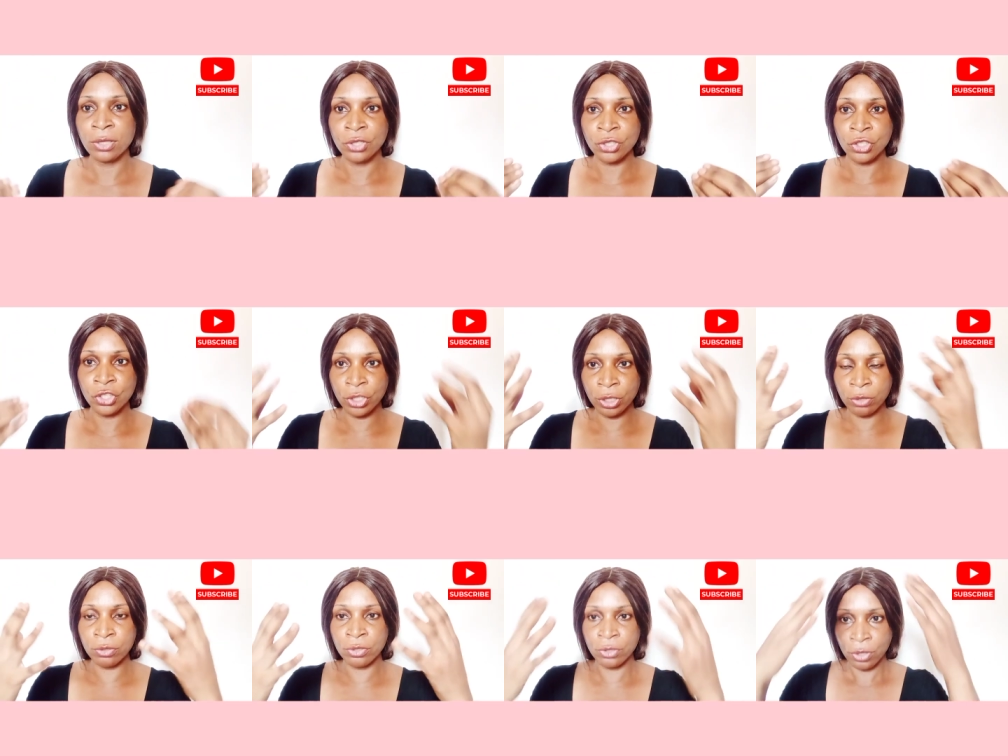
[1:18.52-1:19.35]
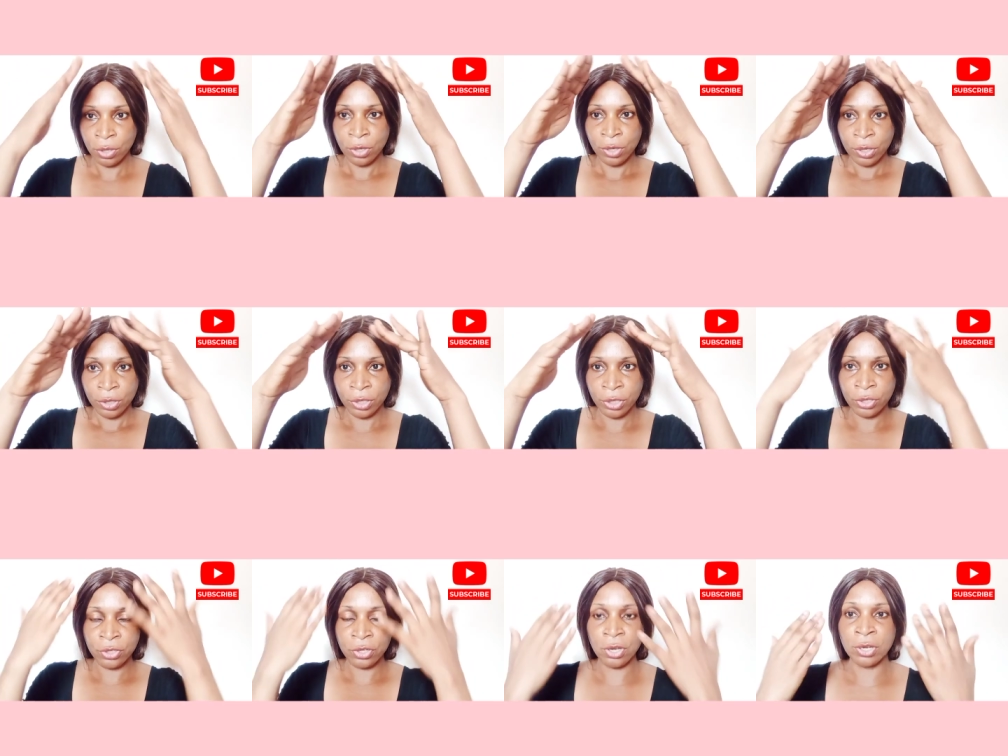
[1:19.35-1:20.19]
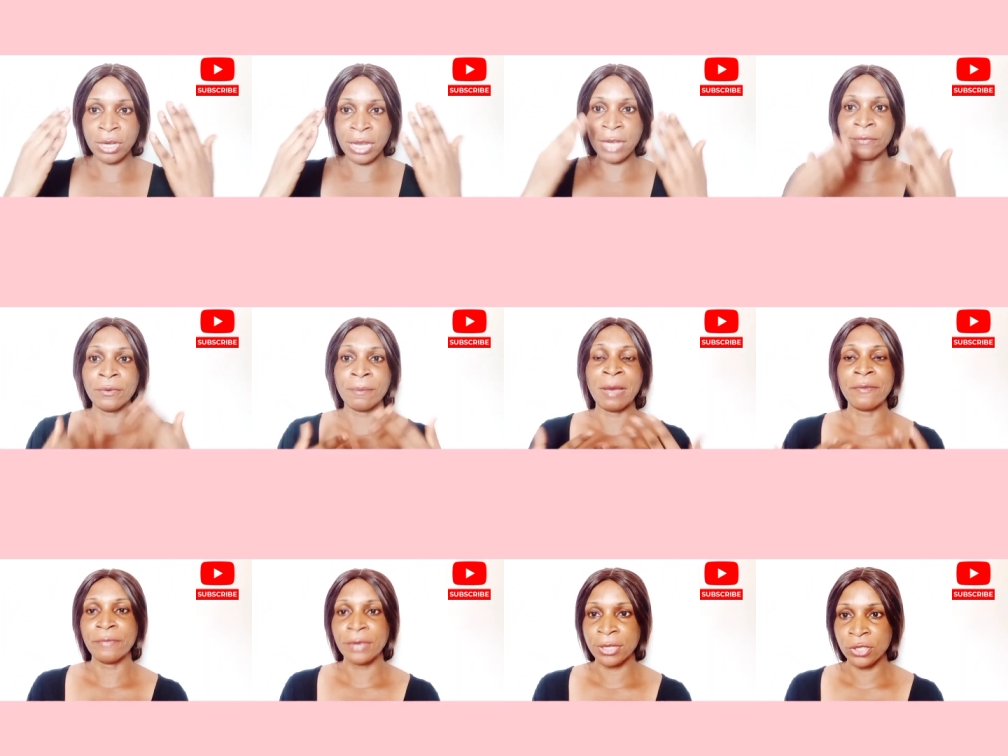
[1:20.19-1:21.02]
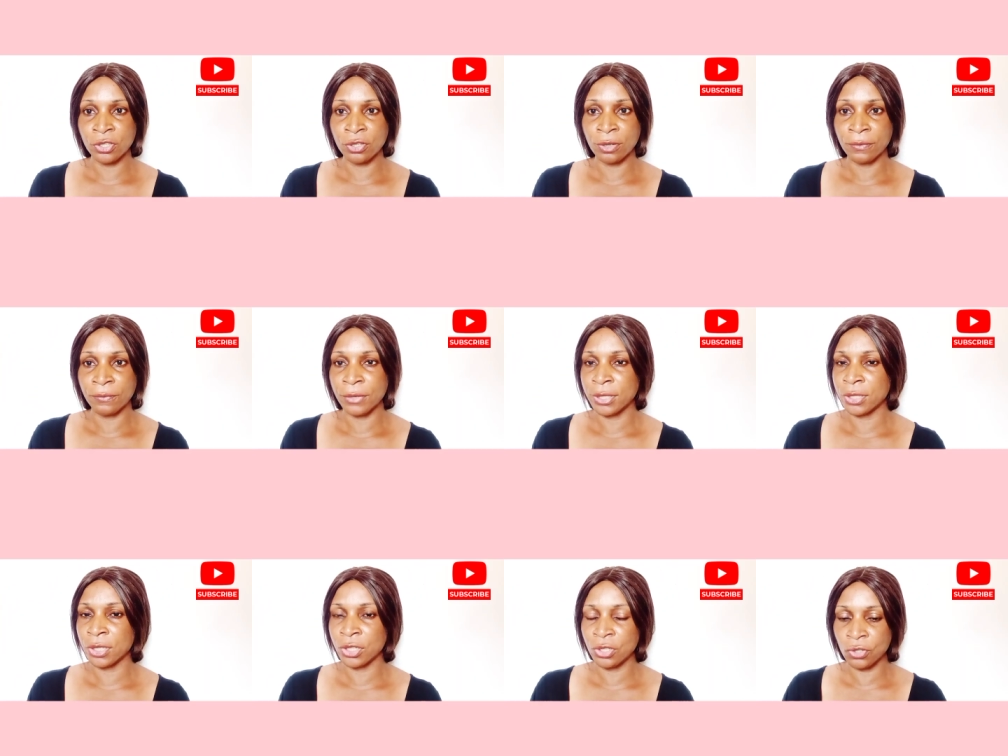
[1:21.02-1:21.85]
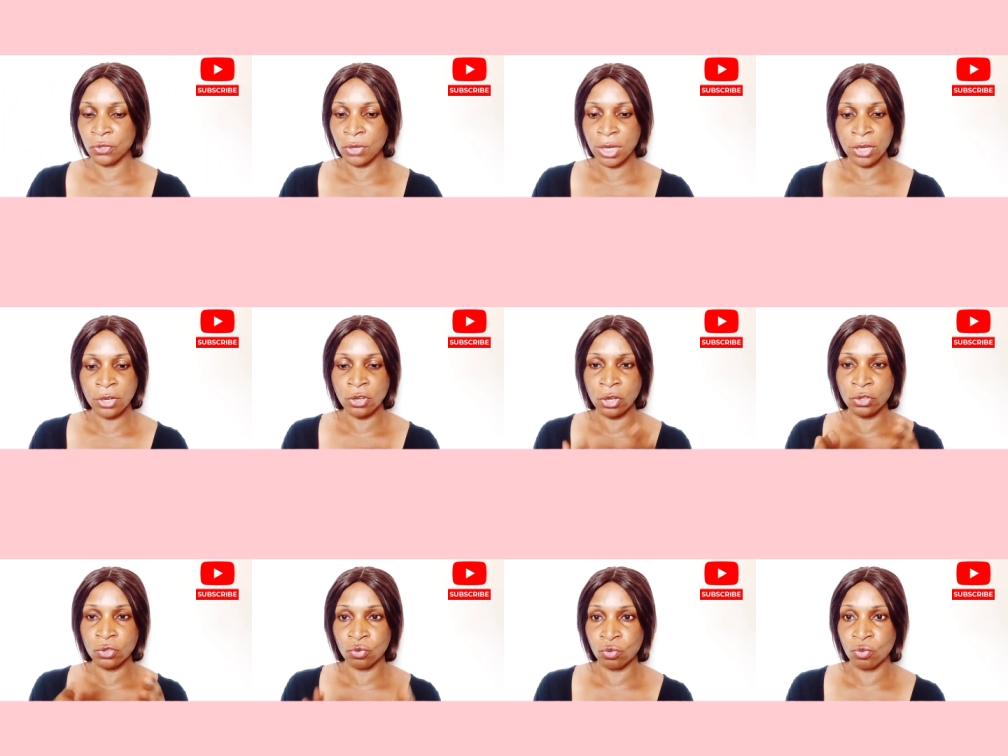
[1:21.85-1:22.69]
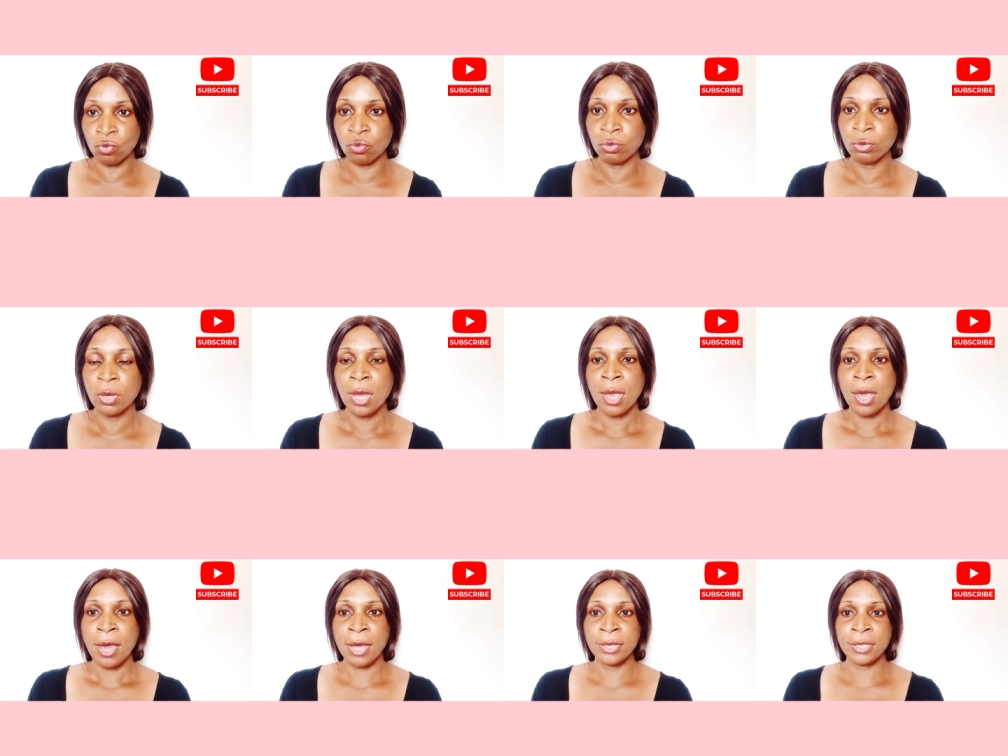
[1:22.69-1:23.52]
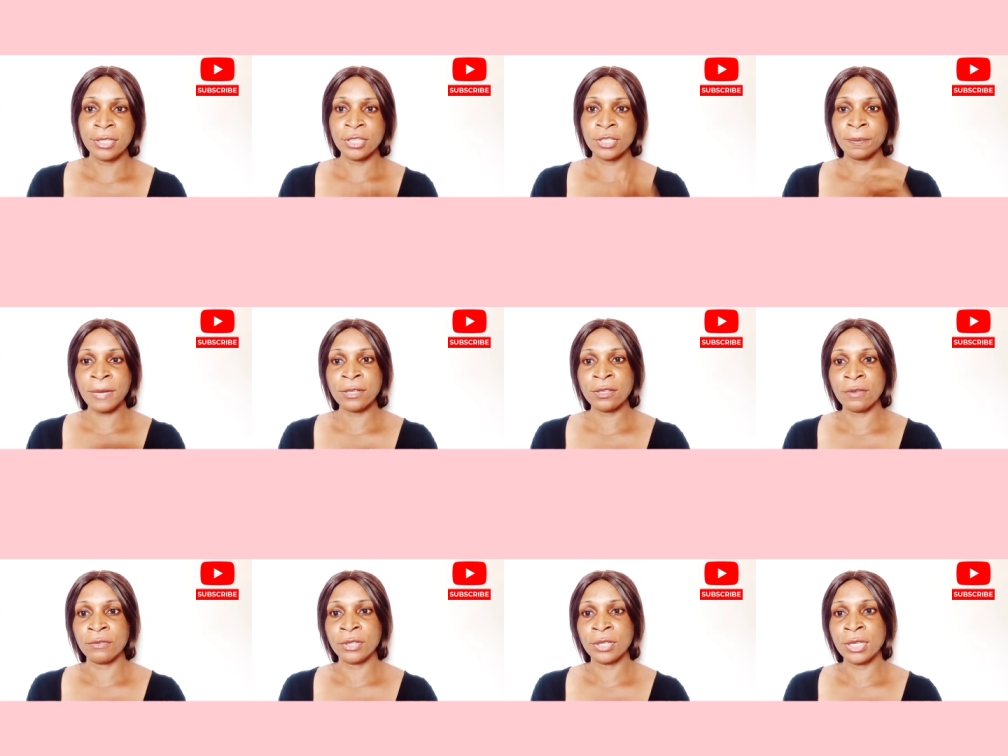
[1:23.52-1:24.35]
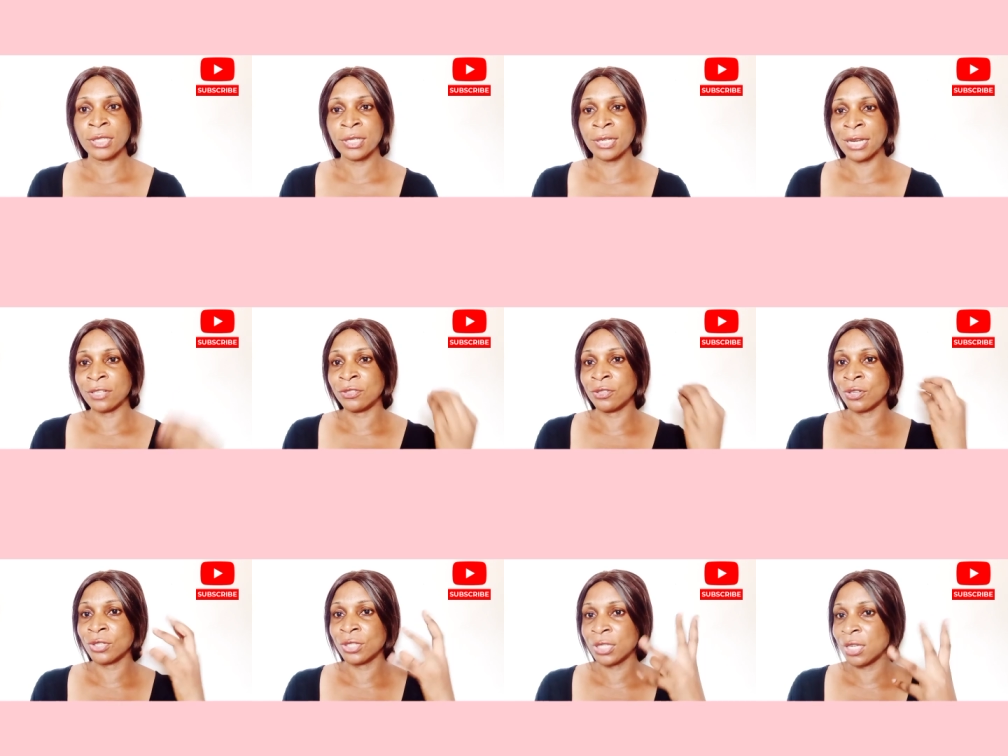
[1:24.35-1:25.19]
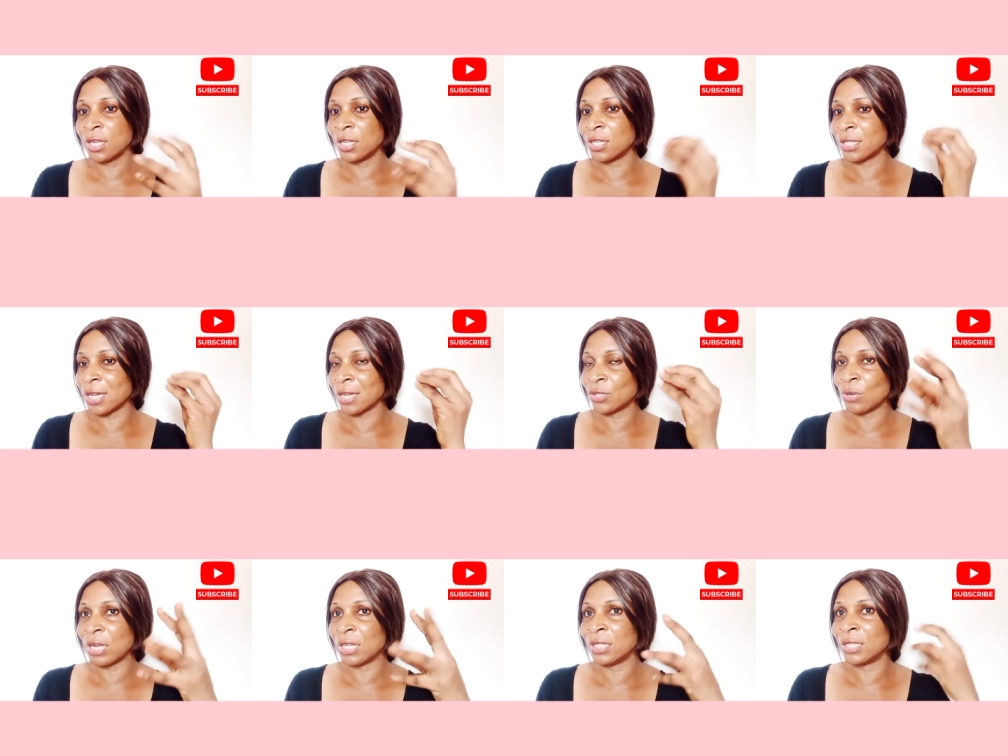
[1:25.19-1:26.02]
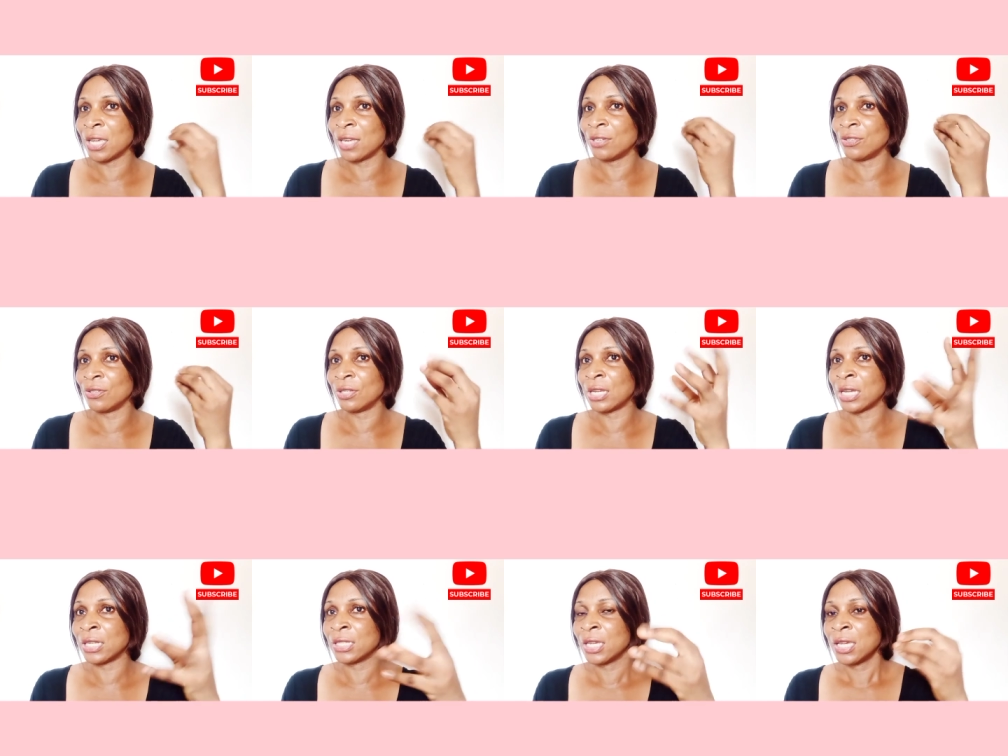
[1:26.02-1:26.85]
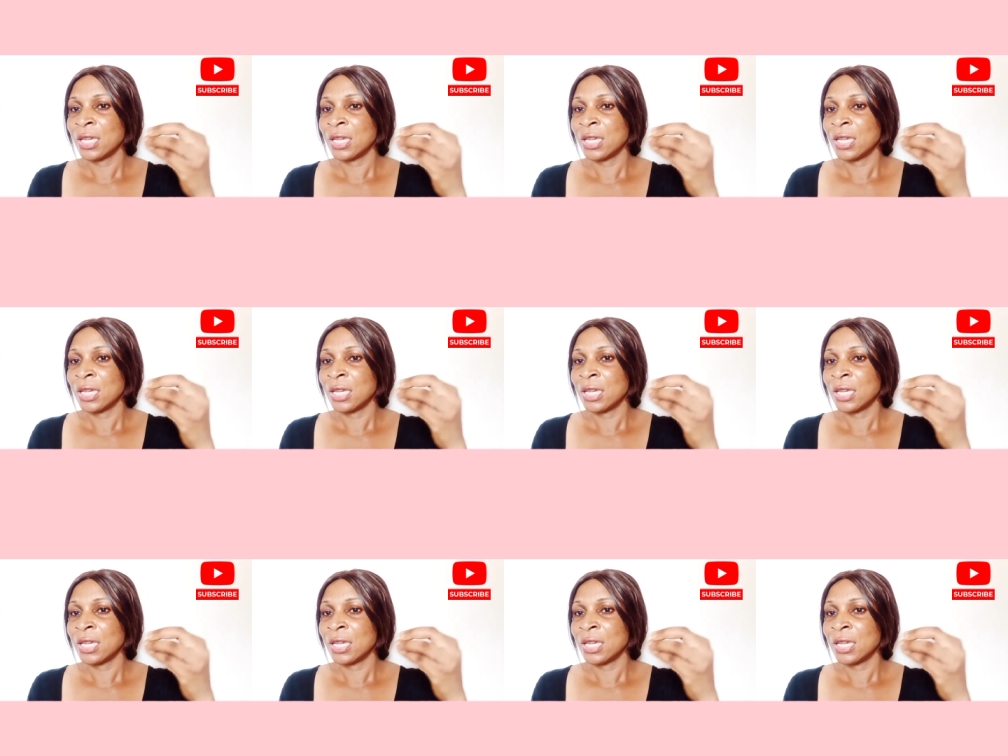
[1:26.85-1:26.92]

shield the sunlight from affecting your face. It is really not good and it is part of the reason that your skin is actually telling you that